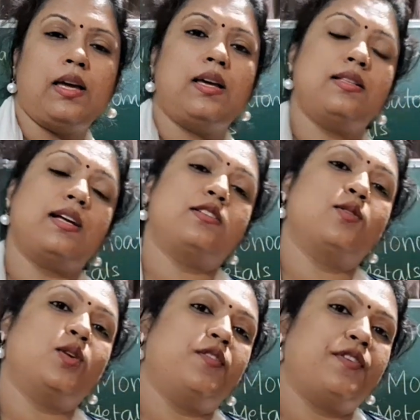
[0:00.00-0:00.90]
Is that
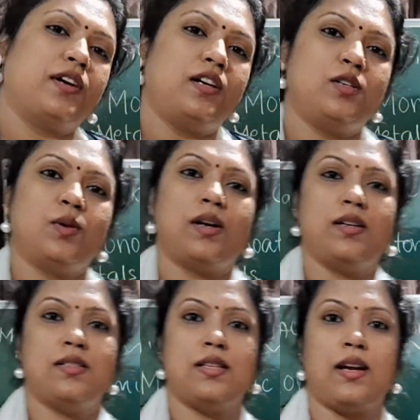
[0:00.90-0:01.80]
so difficult to
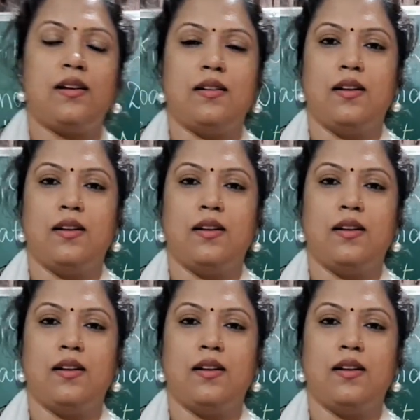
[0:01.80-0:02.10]
understand?